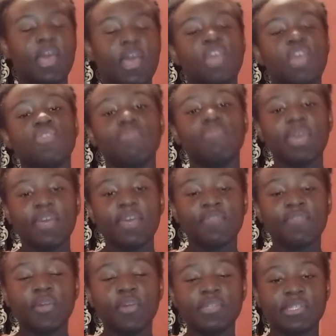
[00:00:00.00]
You may have
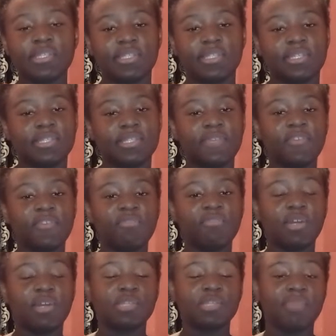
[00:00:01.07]
noticed this if you've
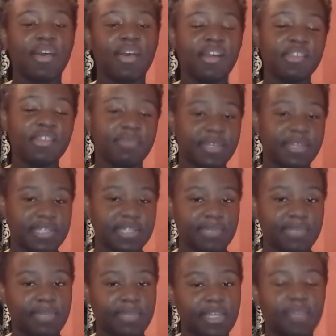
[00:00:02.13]
watched my other painting
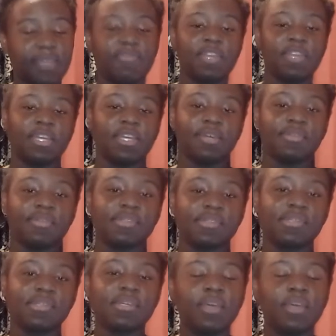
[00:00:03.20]
medium videos.